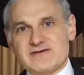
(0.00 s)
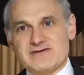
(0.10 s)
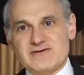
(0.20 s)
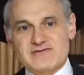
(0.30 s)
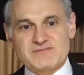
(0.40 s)

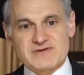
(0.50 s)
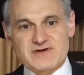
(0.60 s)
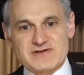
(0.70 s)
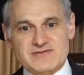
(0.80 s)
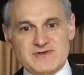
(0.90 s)
you know, the
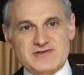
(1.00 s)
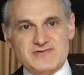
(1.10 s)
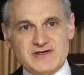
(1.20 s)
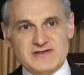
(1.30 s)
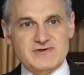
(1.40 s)
Piyasam was
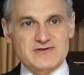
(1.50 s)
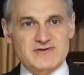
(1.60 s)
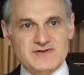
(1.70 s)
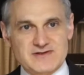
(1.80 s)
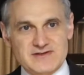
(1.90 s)
created, one of
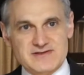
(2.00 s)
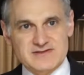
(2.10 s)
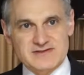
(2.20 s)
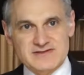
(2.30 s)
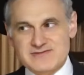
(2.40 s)
those things,
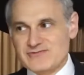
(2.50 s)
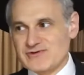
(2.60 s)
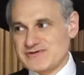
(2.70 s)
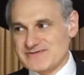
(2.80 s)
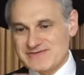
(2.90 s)
the
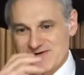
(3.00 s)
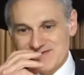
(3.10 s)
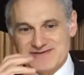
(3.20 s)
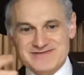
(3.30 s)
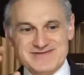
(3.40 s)
words of the
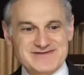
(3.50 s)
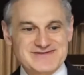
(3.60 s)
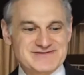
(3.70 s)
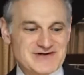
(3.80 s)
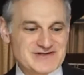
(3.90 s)
Asim,
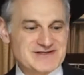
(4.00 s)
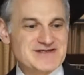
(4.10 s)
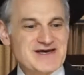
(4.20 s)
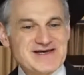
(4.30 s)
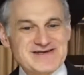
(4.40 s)
the donkey,
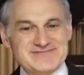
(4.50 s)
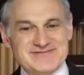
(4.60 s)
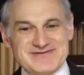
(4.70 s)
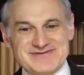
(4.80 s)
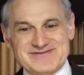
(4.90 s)

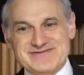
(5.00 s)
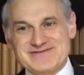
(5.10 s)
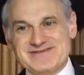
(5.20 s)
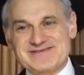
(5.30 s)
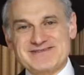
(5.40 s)

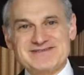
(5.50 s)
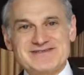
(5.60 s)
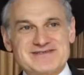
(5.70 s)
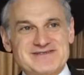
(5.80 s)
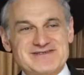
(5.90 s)
during
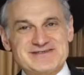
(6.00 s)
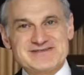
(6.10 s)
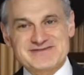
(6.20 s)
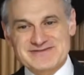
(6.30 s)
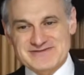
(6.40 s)
the
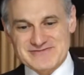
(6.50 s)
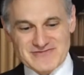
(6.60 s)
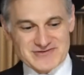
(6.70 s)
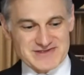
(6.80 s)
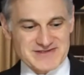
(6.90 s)

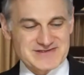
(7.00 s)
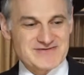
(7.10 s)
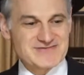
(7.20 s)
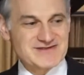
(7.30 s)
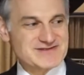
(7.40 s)
first
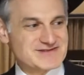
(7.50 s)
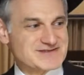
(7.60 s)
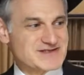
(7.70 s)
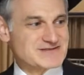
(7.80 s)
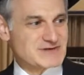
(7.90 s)
6
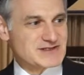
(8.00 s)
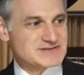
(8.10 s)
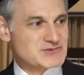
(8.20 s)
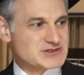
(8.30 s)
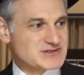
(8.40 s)
days, Bein
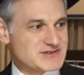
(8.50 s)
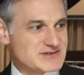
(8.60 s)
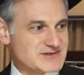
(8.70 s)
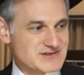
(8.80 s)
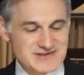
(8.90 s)
Hashmashis, on
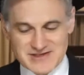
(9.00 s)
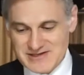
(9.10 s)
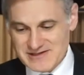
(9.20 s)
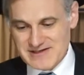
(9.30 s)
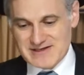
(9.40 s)
the 6th
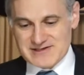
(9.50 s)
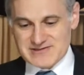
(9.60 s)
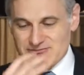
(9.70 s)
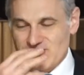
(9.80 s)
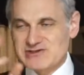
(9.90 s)
day.
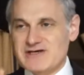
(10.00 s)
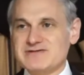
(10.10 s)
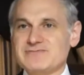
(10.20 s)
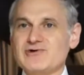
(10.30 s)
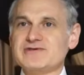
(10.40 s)
So Baruch Hashem,
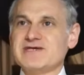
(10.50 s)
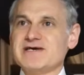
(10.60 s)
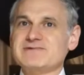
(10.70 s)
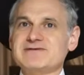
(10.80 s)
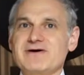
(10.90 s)
some words
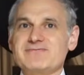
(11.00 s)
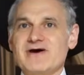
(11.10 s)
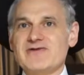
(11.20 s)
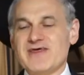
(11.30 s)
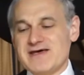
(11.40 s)
came into my
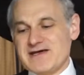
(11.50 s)
mouth.